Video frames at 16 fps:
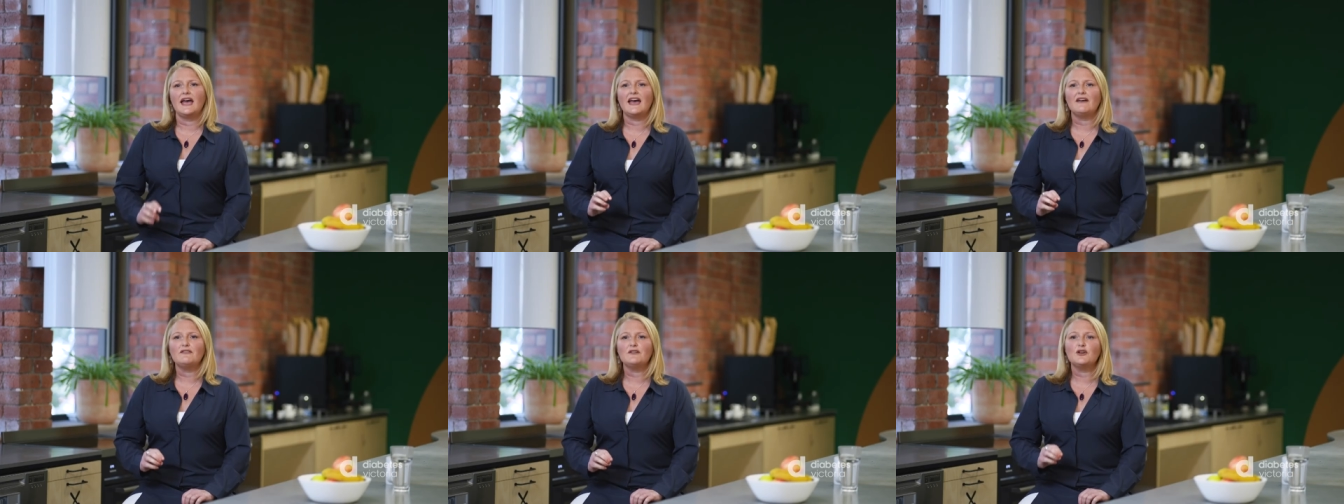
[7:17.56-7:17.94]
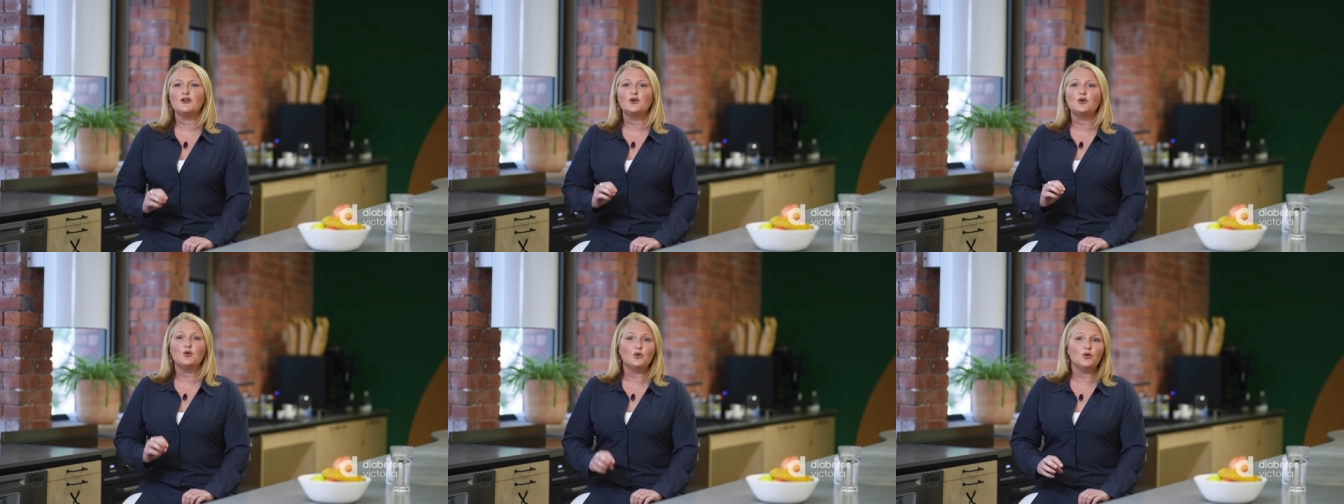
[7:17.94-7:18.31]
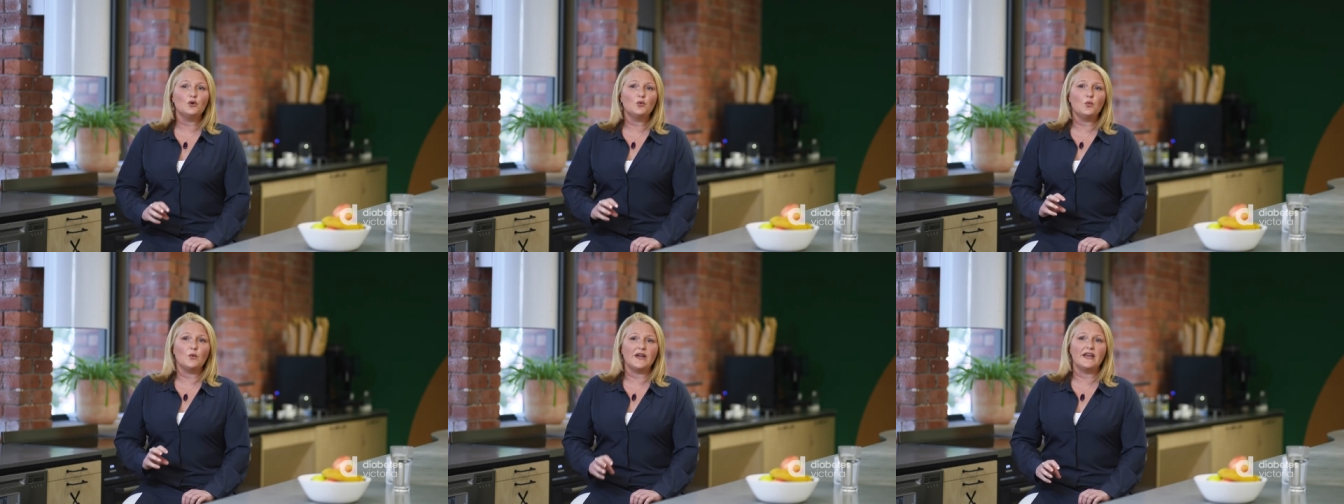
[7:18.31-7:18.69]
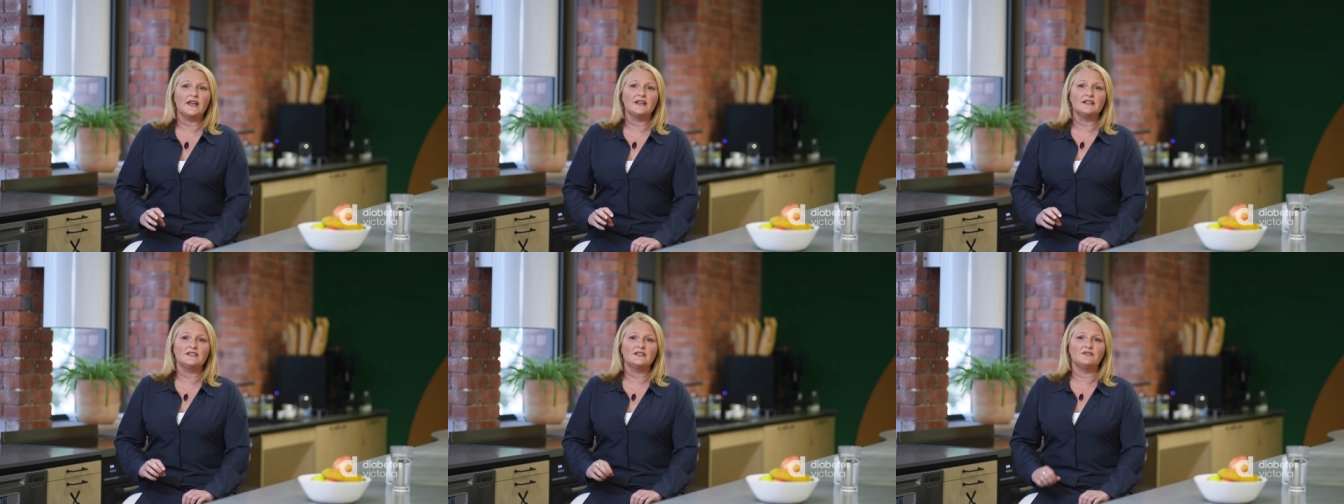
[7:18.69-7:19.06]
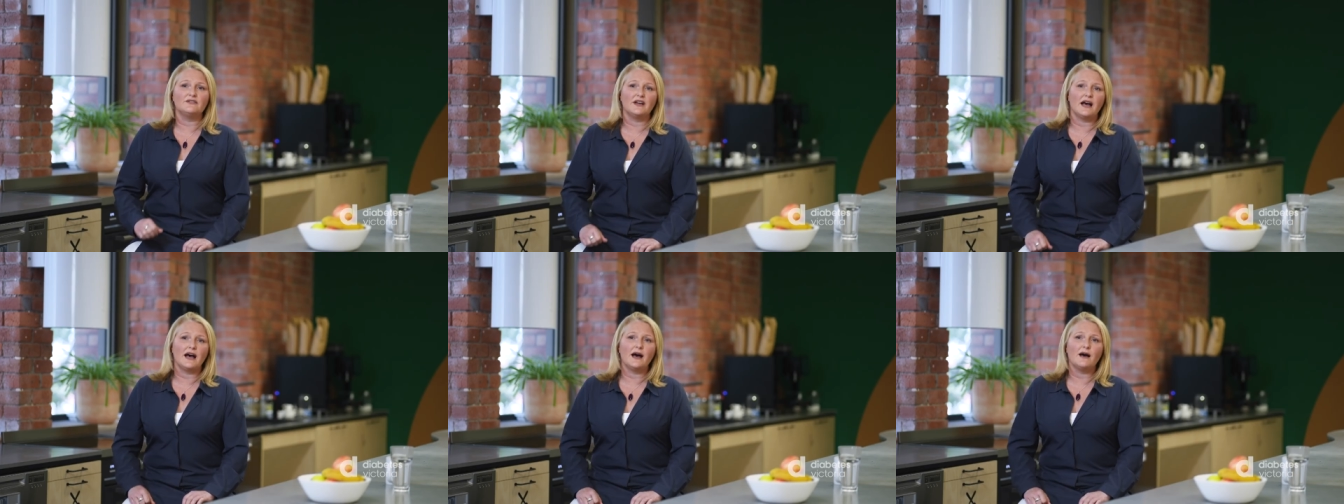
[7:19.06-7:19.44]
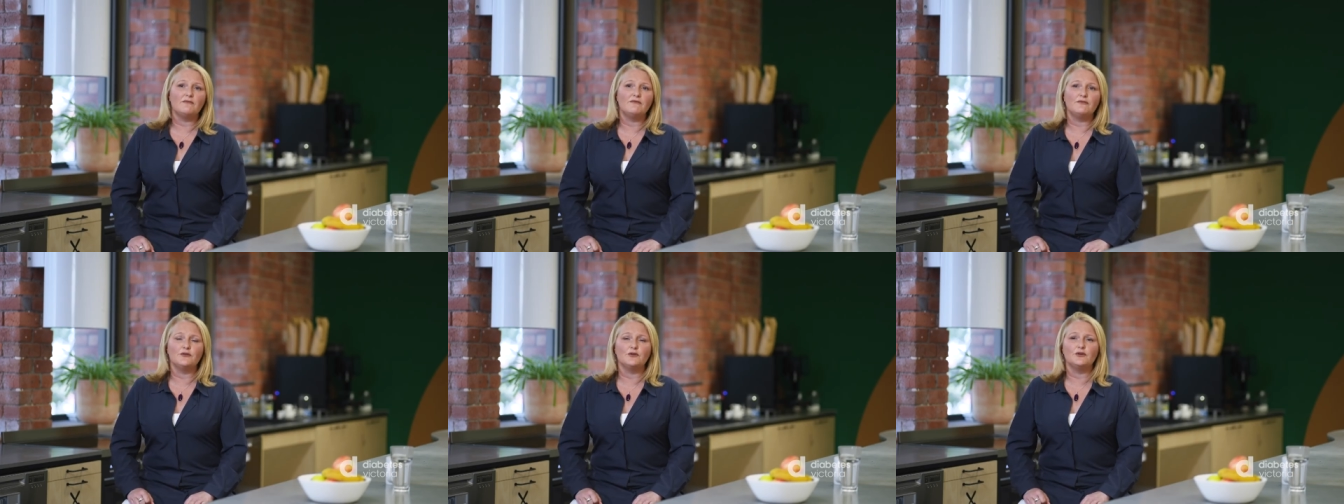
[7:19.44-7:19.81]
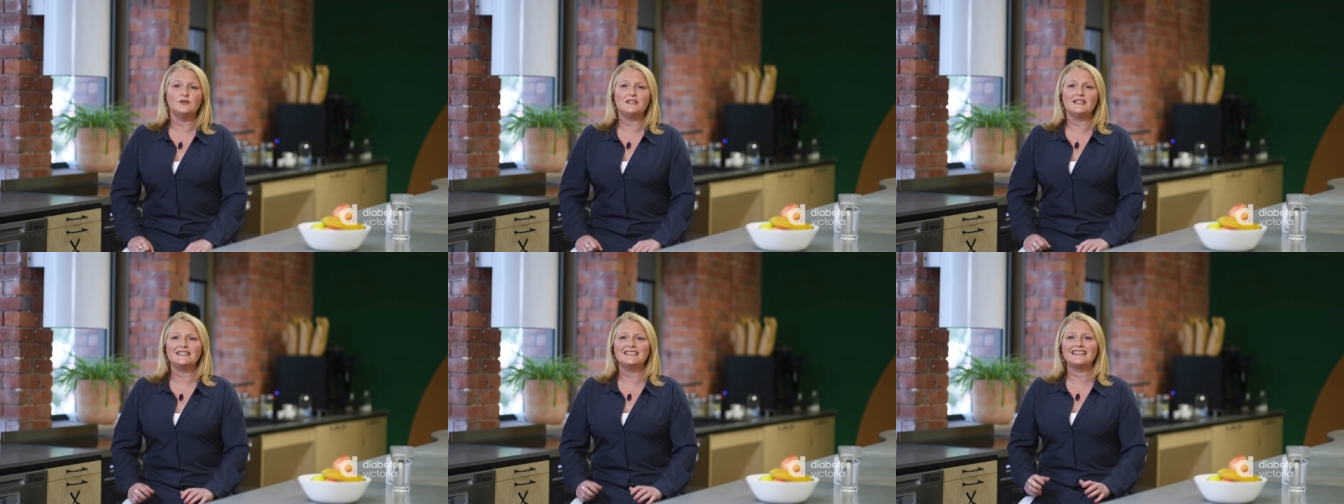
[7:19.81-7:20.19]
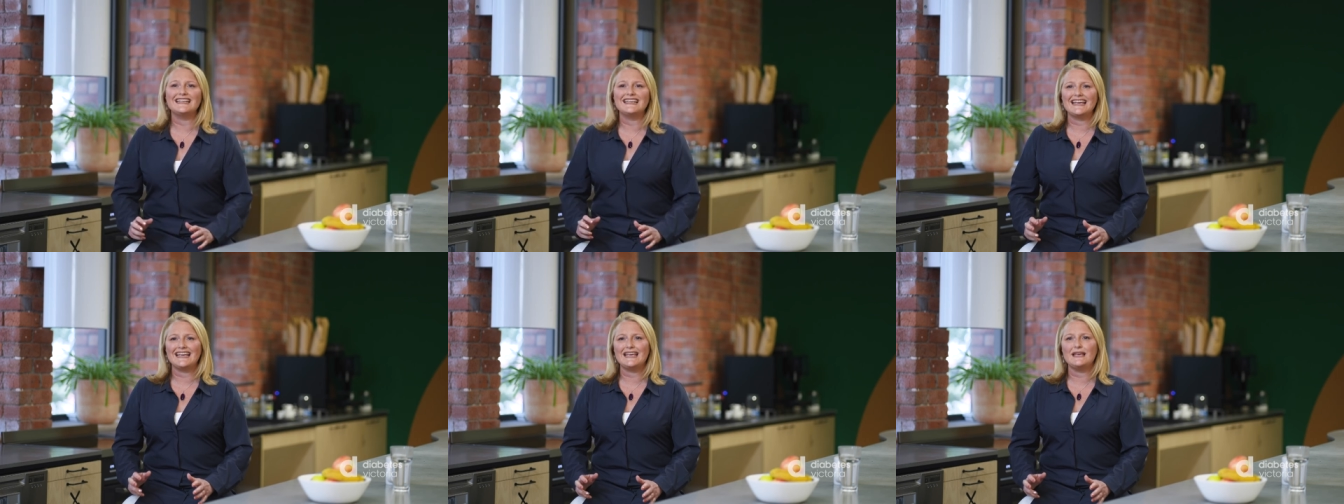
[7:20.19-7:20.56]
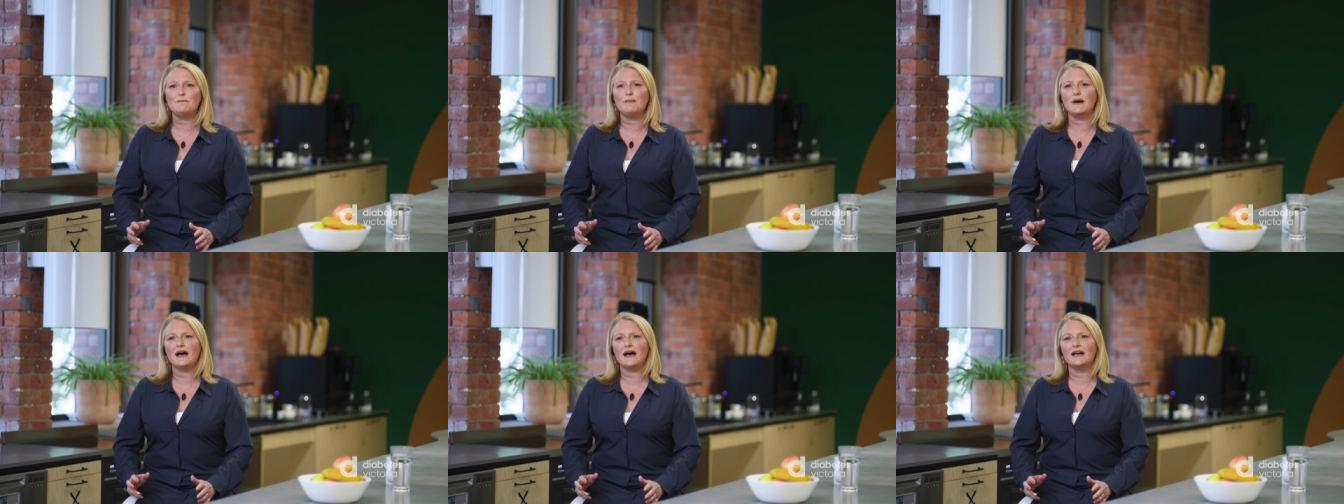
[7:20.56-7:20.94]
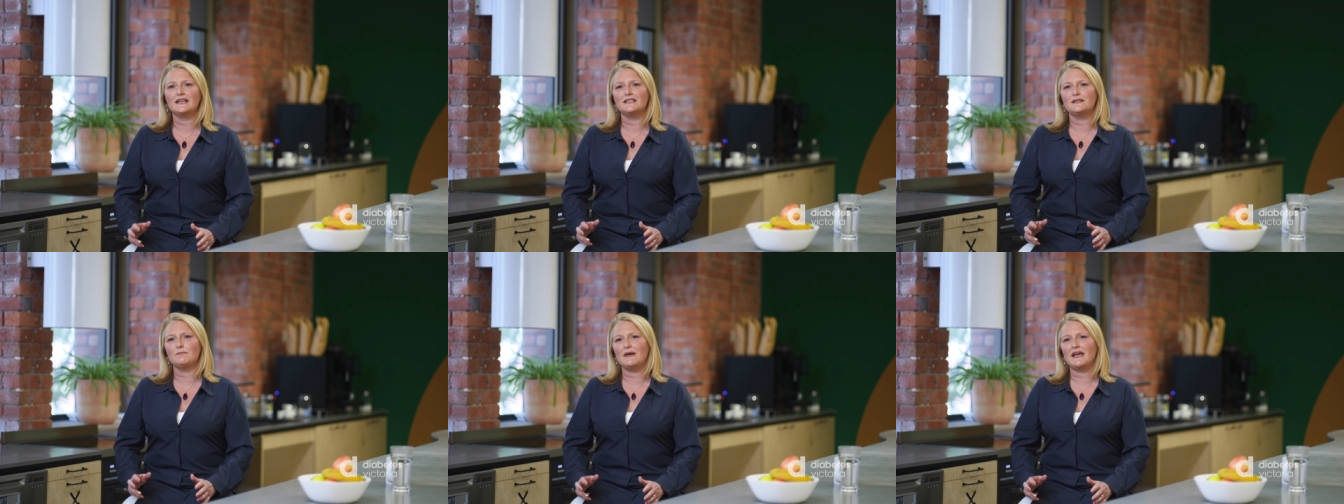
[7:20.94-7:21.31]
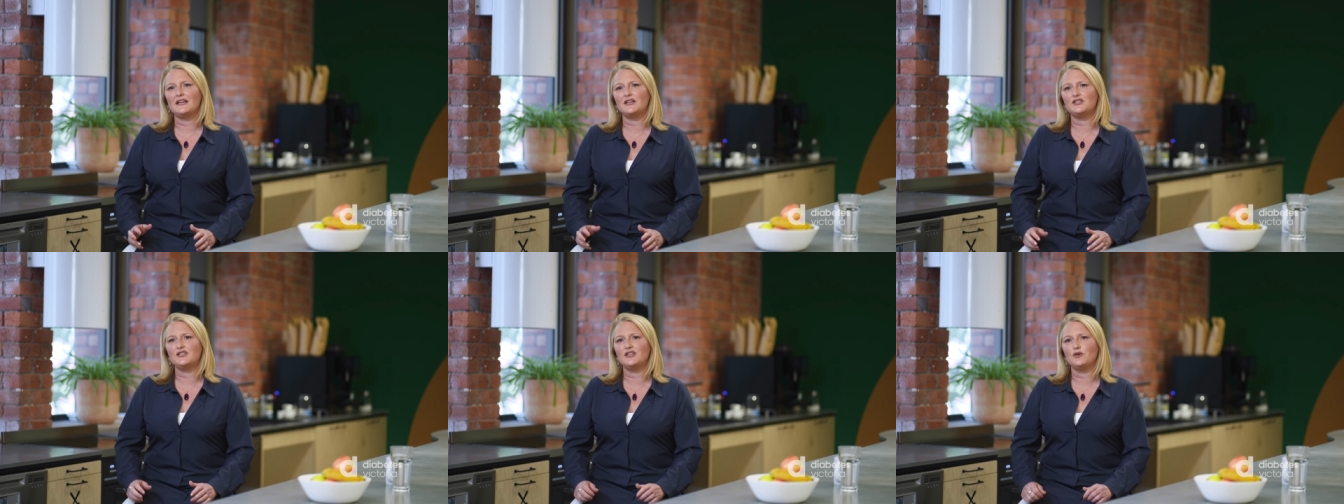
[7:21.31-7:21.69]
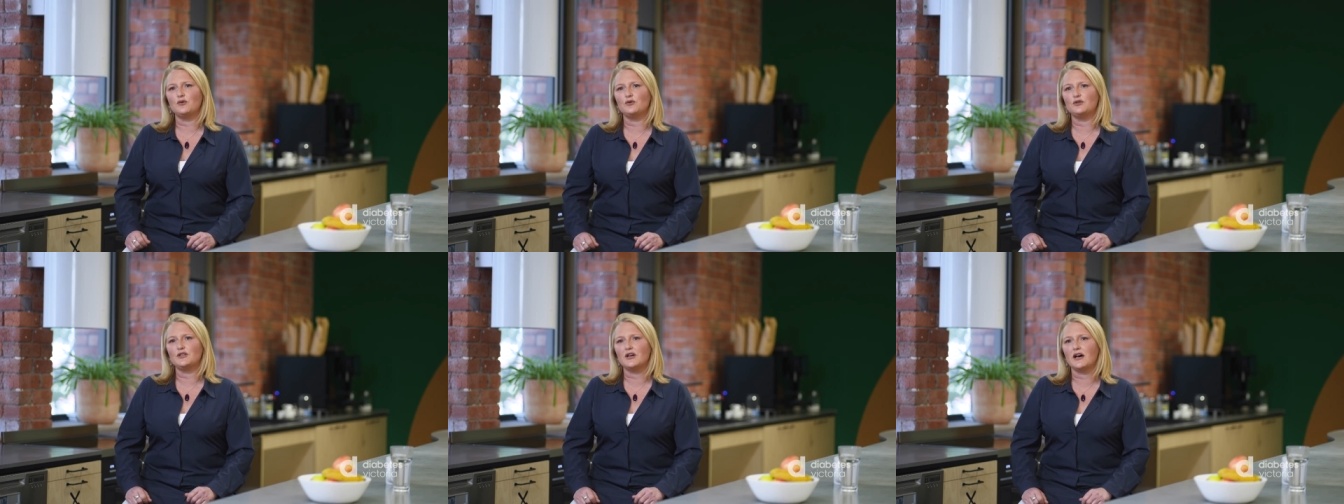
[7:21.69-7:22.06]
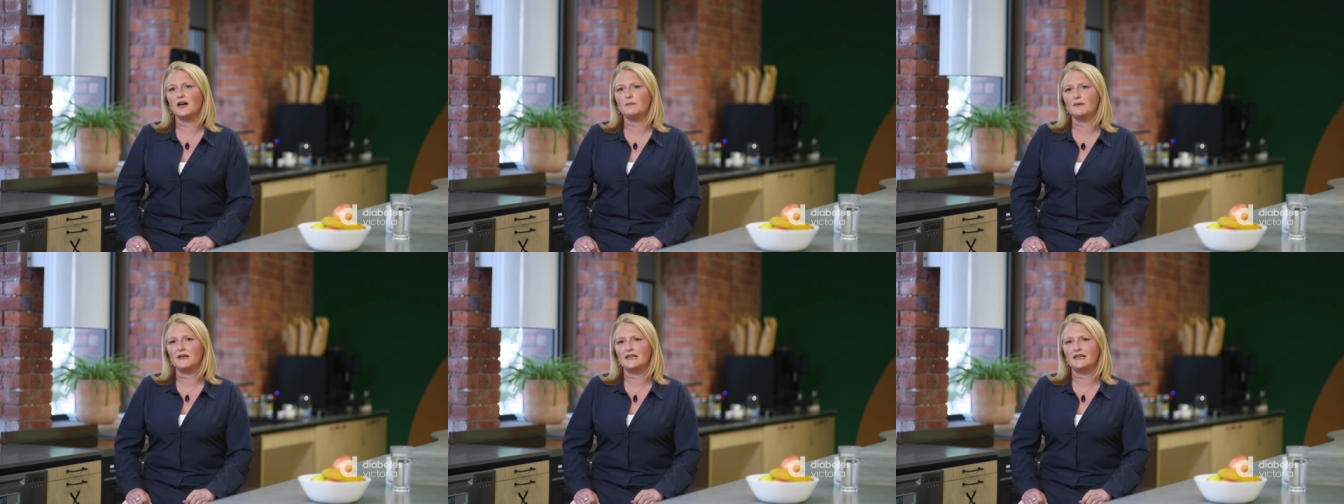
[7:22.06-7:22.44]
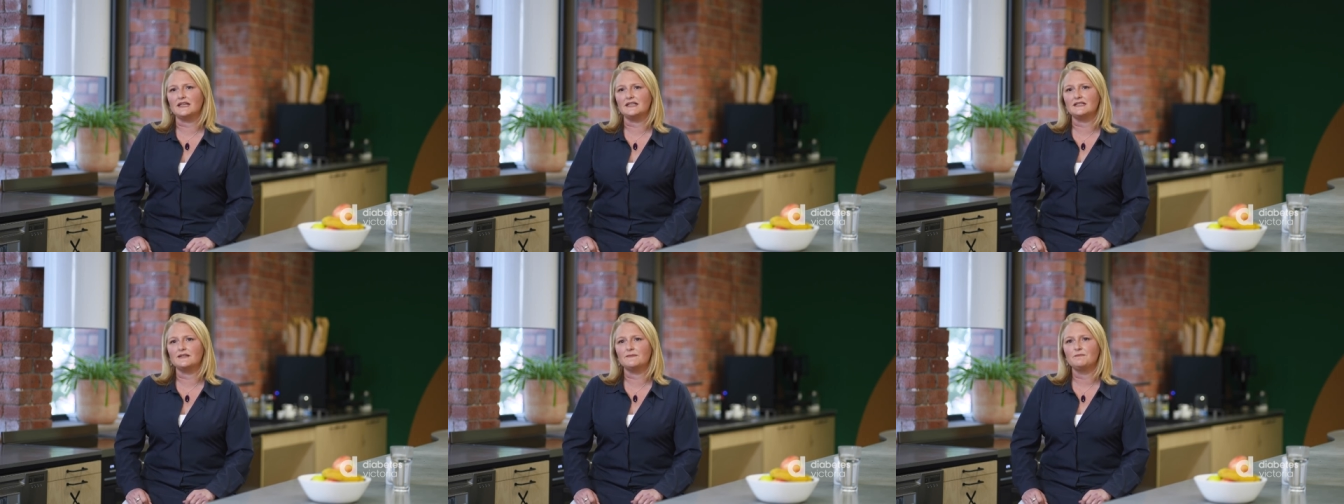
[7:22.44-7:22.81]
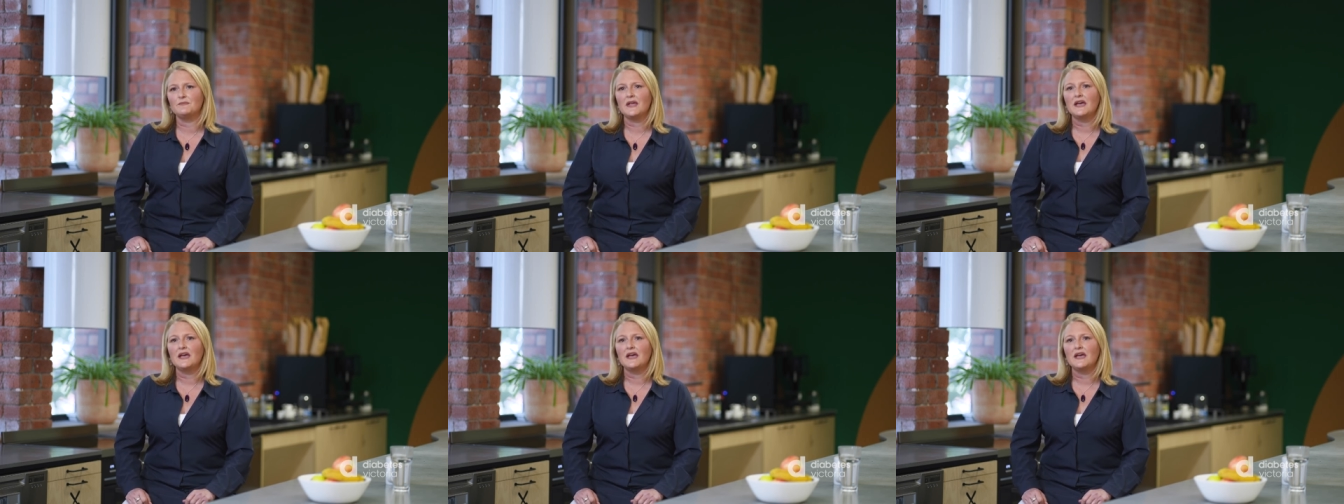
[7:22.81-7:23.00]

Having a good awareness of carb foods is a key part to managing your diabetes.